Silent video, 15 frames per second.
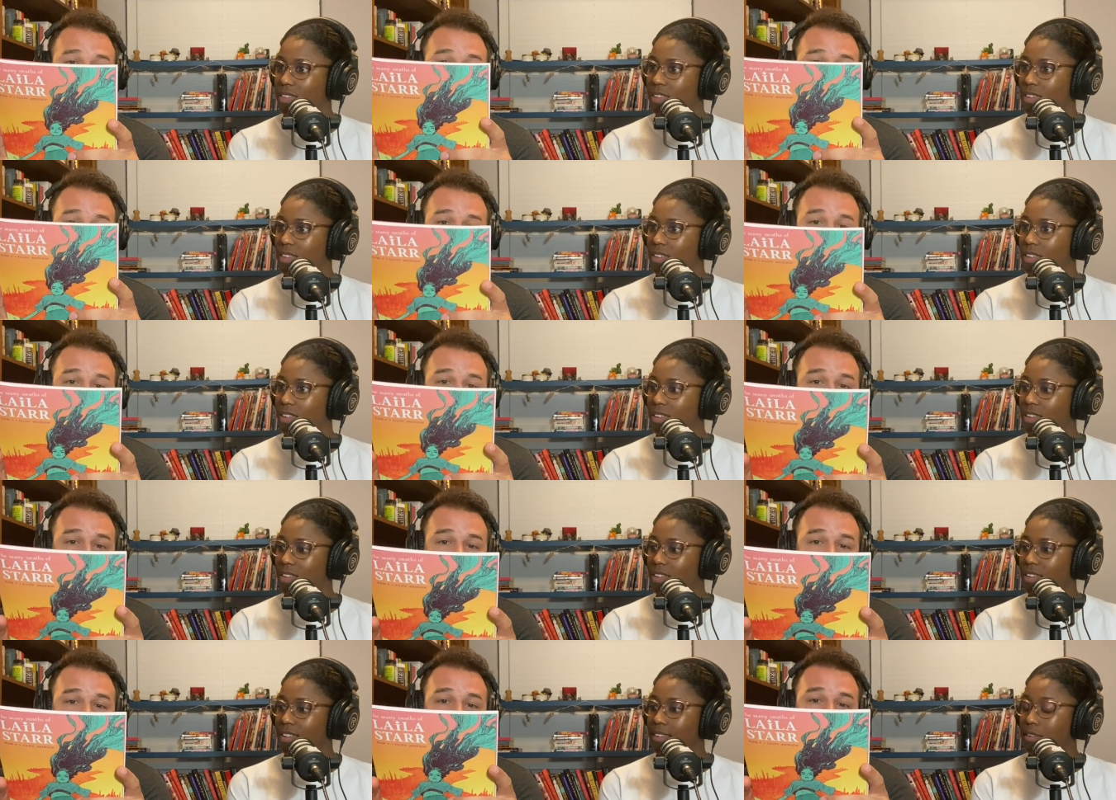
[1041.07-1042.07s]
Speaker 1: mortal life
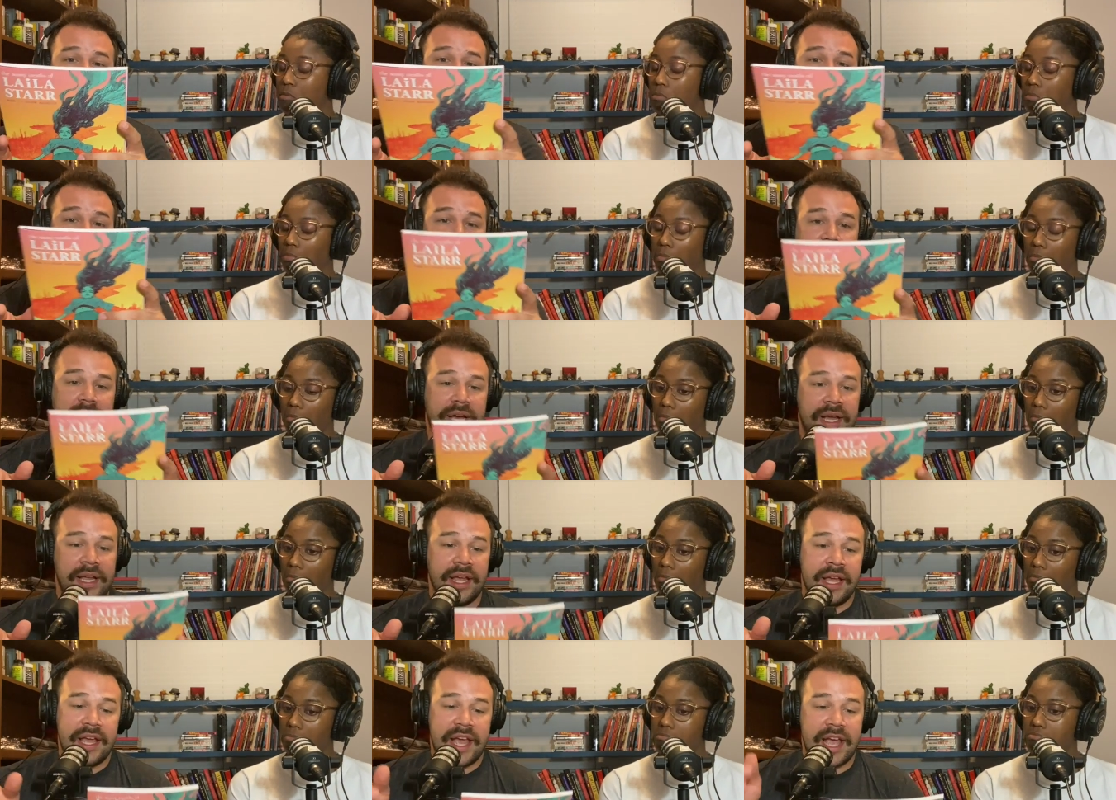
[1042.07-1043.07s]
in Mumbai
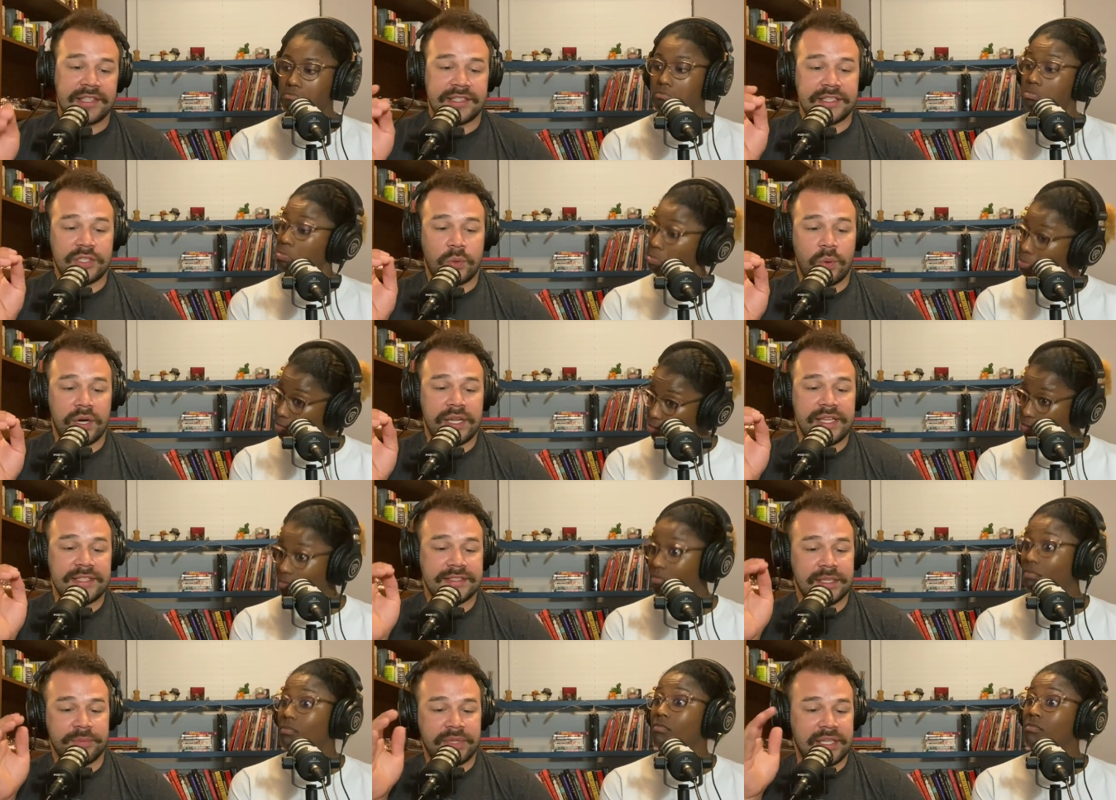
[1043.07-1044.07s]
as a
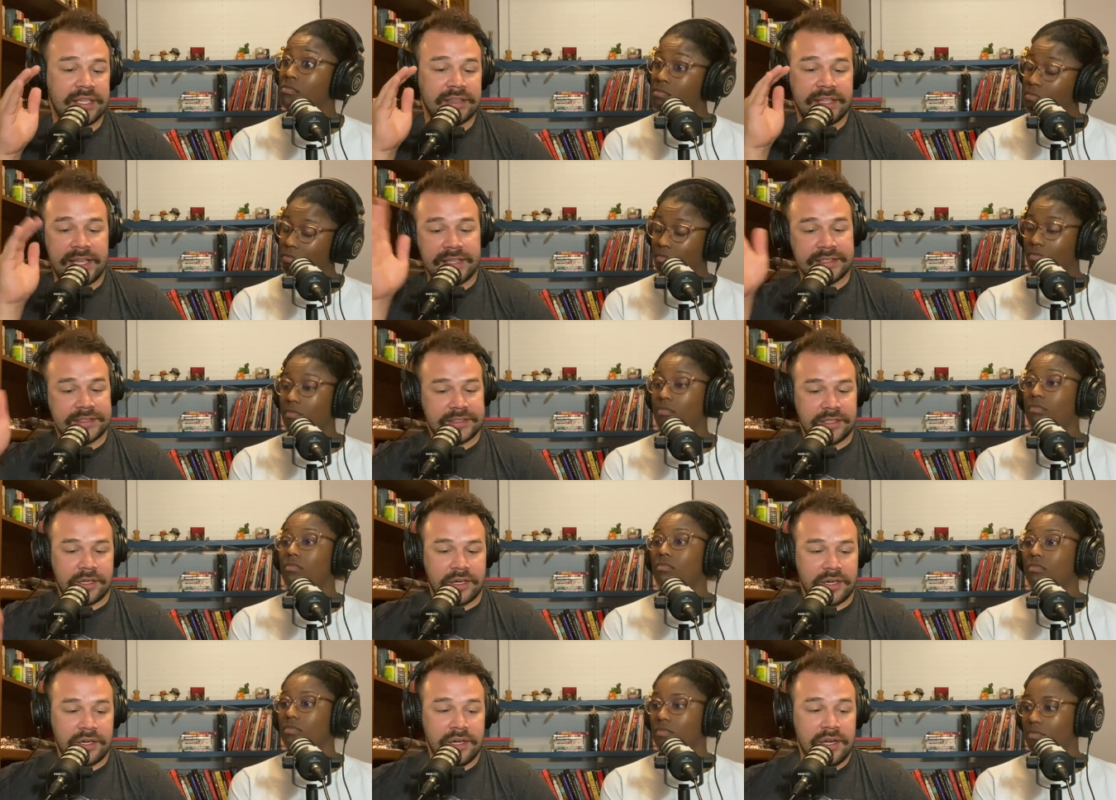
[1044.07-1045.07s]
twenty-something Layla Starr.
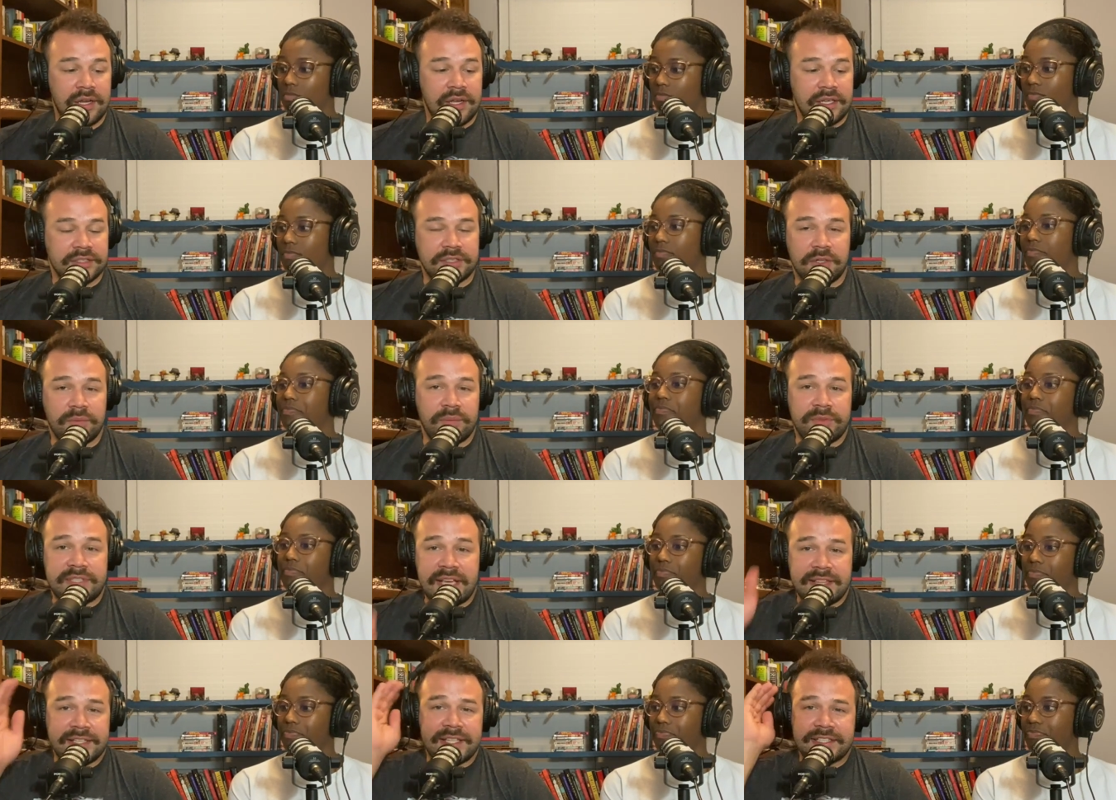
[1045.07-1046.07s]
So Death
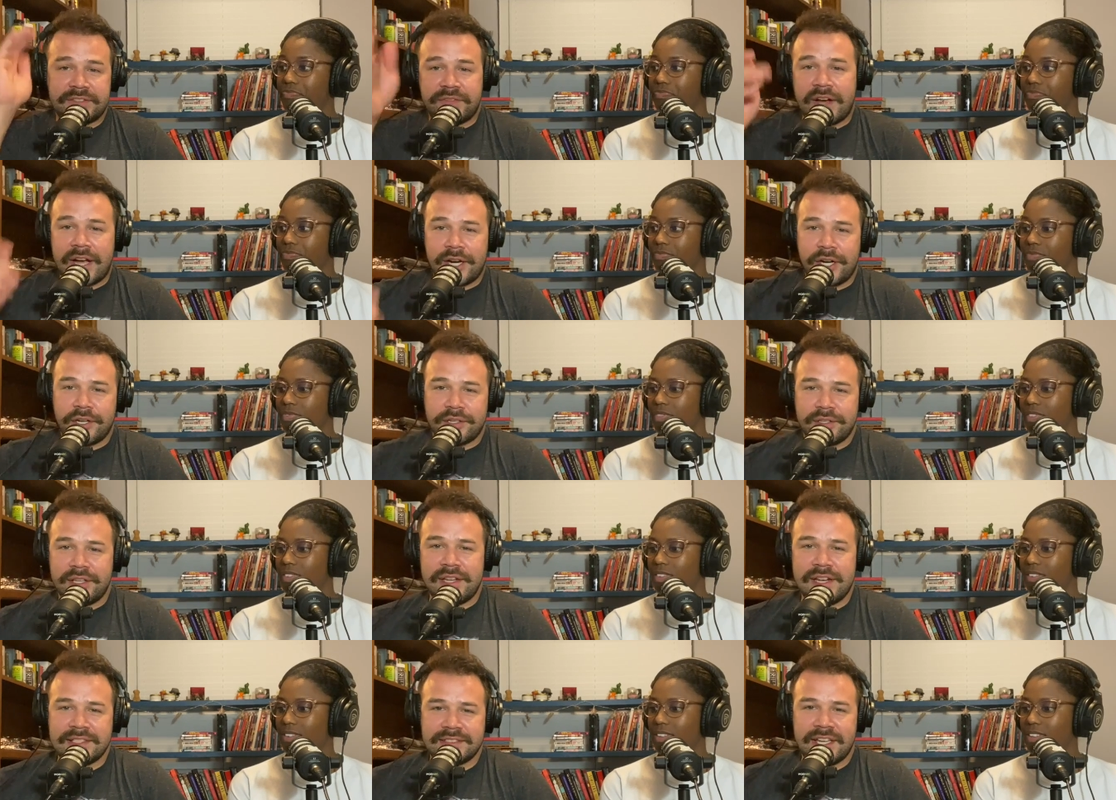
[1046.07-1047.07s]
gets fired, and it's
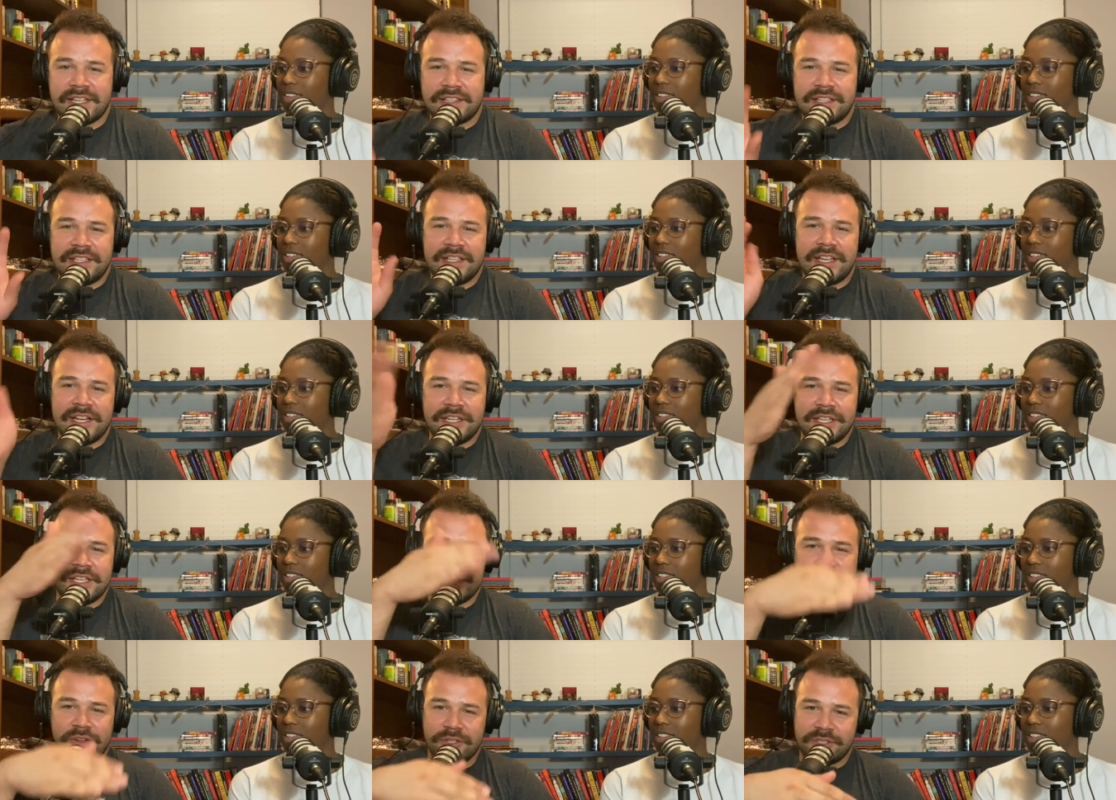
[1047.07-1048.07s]
like the Indian
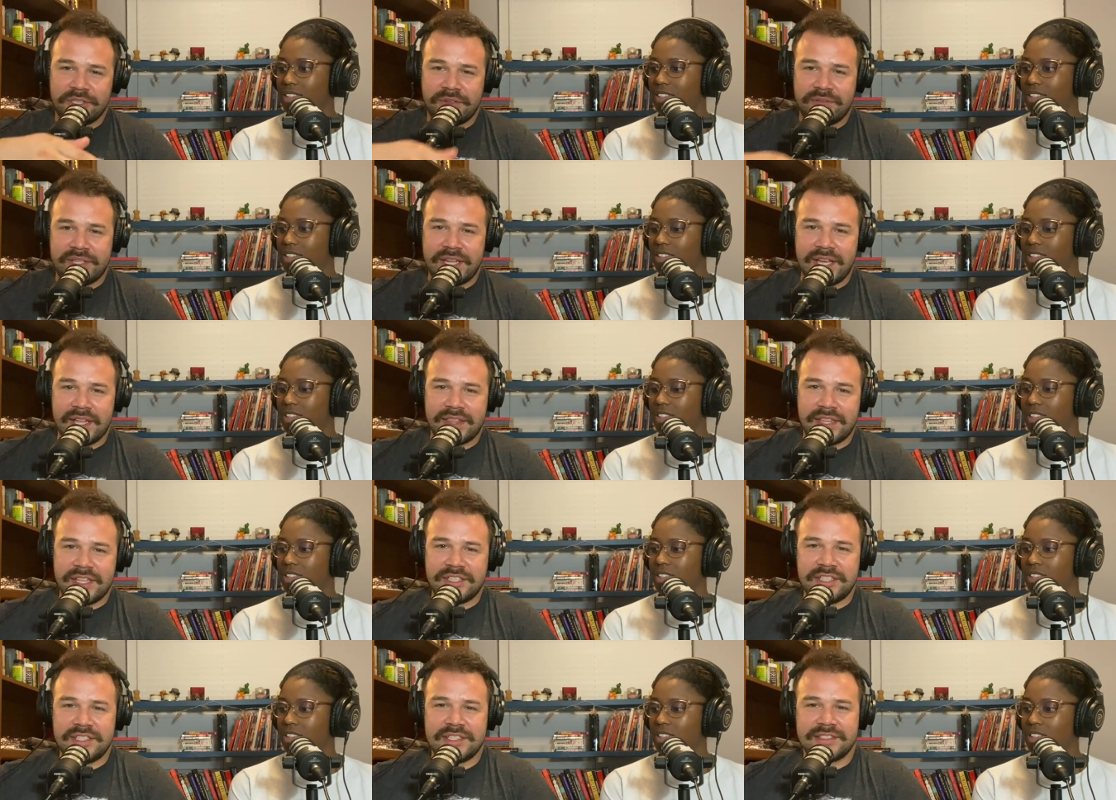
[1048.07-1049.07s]
version of Death, and she's just
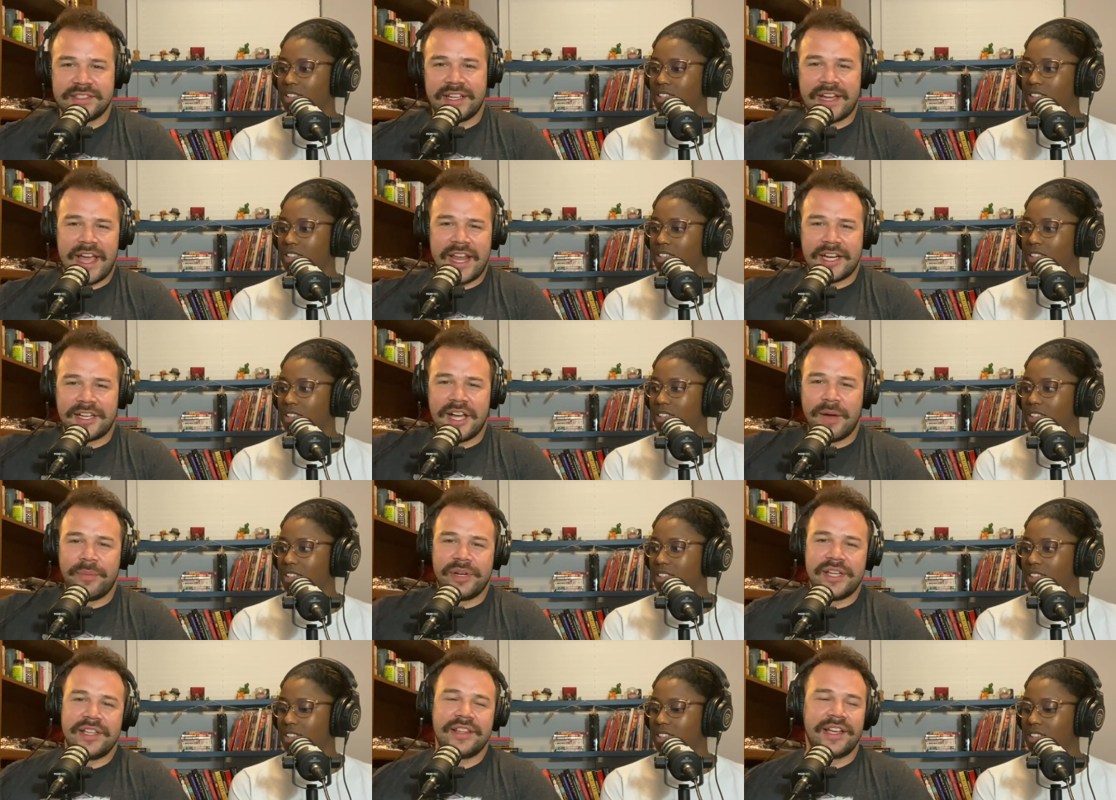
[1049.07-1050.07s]
like at a company, and
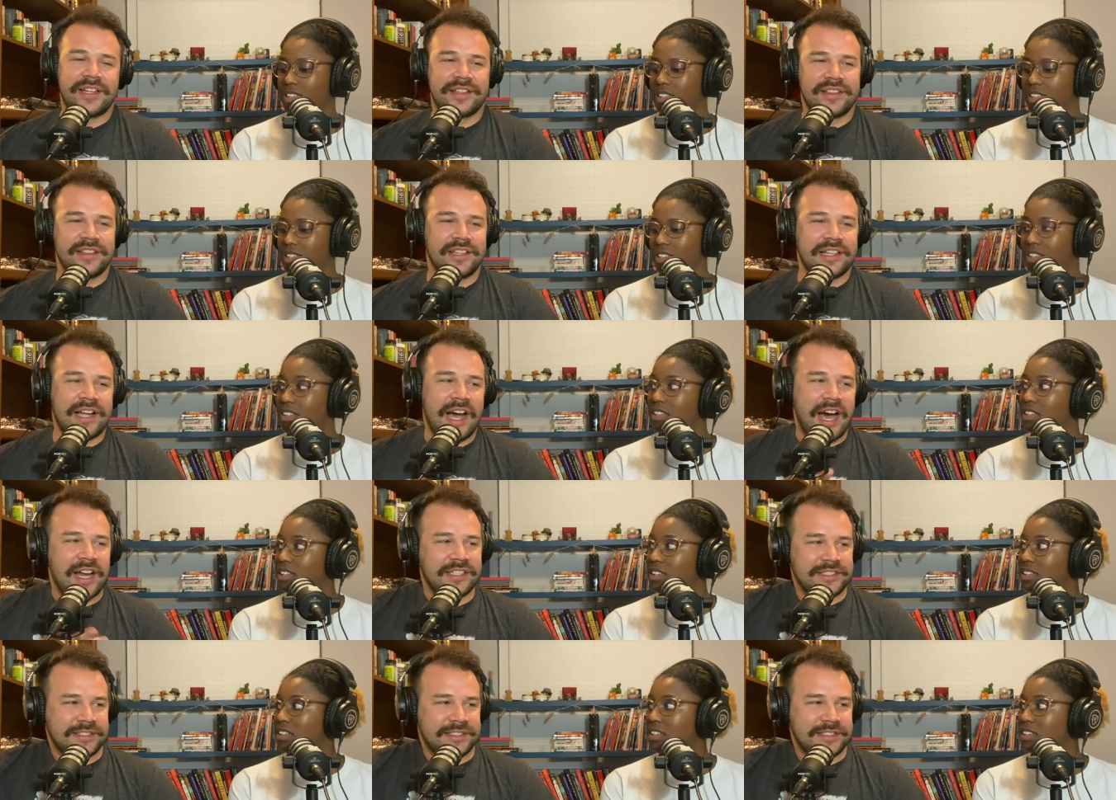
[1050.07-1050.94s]
like the guy. I was